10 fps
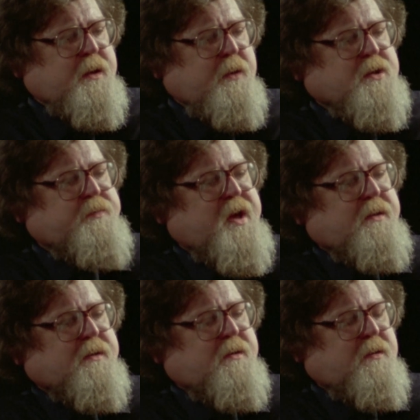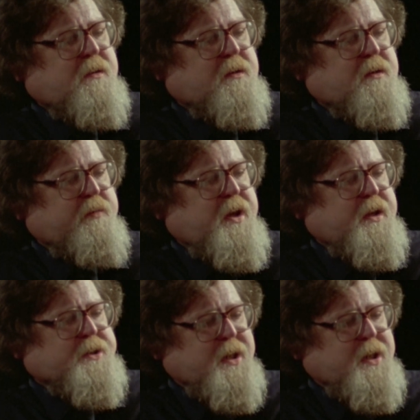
that was met at the door by a